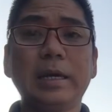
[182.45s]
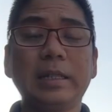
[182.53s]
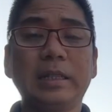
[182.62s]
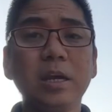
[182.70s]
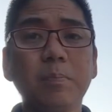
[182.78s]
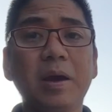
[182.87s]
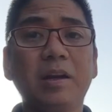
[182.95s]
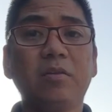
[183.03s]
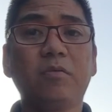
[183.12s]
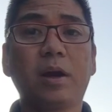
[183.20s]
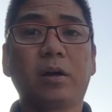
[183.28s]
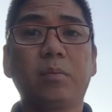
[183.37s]

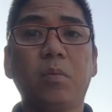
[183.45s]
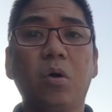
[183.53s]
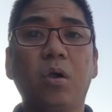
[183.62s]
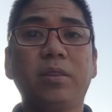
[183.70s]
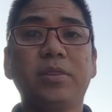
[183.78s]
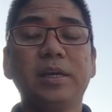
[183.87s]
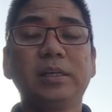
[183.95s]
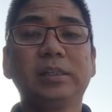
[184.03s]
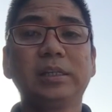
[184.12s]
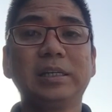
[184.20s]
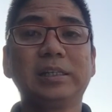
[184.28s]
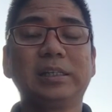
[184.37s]
dependent variable, this
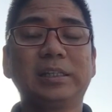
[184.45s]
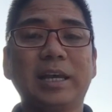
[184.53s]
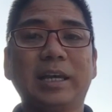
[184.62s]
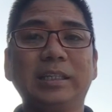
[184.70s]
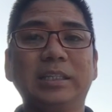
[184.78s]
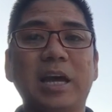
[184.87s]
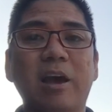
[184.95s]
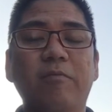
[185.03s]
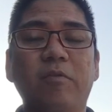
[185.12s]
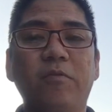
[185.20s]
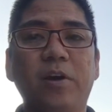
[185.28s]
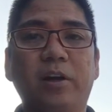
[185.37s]
is the second type
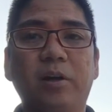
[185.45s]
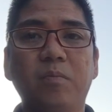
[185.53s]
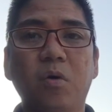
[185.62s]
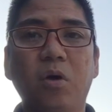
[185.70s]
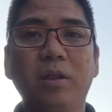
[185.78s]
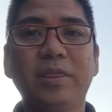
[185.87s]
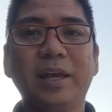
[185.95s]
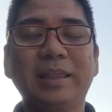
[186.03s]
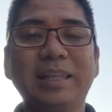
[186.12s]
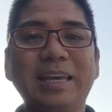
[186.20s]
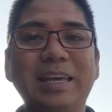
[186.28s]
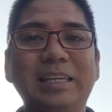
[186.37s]
of variable that
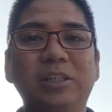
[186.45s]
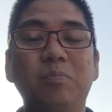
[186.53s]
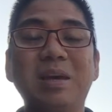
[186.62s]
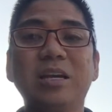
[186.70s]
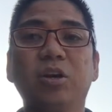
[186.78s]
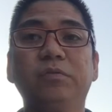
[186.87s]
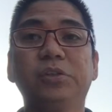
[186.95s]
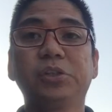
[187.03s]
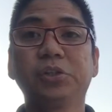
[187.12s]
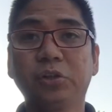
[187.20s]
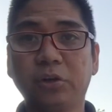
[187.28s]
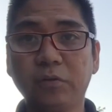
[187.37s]
is being
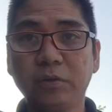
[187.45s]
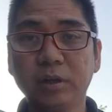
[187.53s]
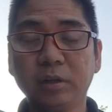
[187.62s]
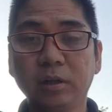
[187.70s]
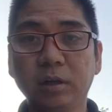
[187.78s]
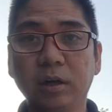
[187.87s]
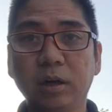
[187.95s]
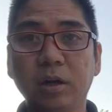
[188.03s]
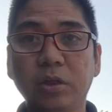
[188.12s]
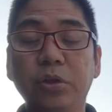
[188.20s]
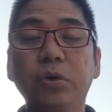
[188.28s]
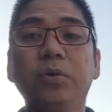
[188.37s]
observed
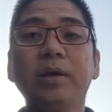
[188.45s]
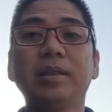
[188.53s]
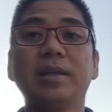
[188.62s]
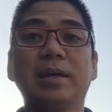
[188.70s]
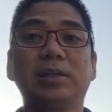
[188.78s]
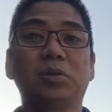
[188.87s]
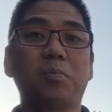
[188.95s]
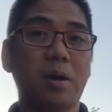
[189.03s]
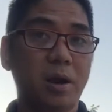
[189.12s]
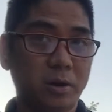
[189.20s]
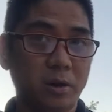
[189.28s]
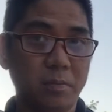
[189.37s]
during the
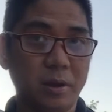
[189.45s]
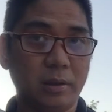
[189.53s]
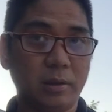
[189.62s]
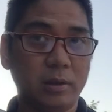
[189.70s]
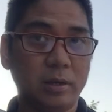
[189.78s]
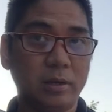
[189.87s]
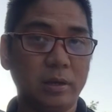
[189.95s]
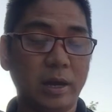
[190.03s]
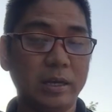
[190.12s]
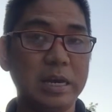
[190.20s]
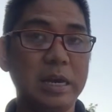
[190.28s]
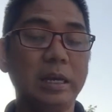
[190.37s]
experiment.
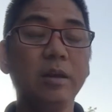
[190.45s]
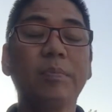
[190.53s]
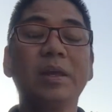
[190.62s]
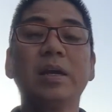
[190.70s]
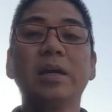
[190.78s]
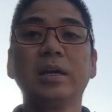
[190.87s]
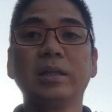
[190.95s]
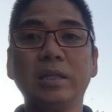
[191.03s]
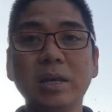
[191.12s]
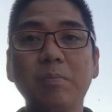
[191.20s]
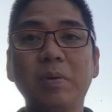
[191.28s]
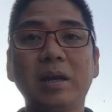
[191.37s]
Again,
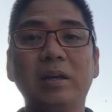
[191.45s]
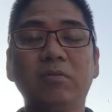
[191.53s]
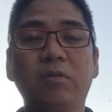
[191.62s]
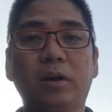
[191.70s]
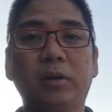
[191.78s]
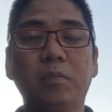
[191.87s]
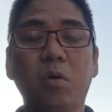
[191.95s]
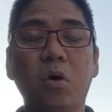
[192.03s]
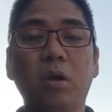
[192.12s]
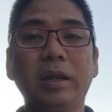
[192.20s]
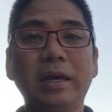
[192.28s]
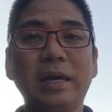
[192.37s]
dependent
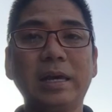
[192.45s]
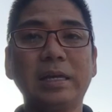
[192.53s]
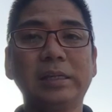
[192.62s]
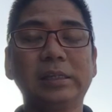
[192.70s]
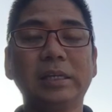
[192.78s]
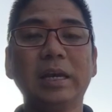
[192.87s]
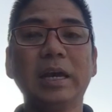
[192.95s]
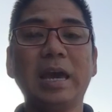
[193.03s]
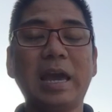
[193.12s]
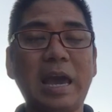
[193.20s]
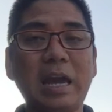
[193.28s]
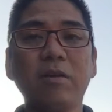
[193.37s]
variable is
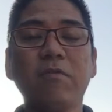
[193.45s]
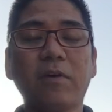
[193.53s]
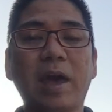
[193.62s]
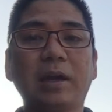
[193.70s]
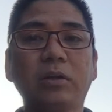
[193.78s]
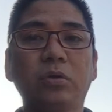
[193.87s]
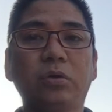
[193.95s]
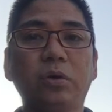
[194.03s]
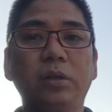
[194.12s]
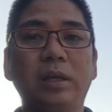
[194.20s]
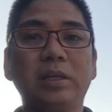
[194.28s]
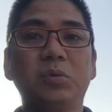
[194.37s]
any
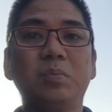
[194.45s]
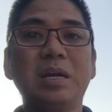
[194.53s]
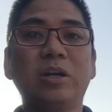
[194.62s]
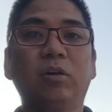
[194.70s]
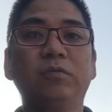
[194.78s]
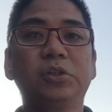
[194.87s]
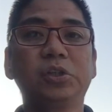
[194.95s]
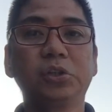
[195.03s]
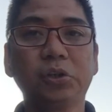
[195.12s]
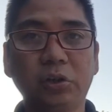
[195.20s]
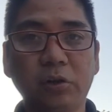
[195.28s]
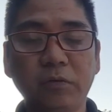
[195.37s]
factor that is being
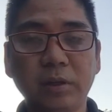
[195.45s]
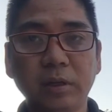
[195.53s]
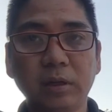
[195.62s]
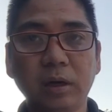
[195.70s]
observed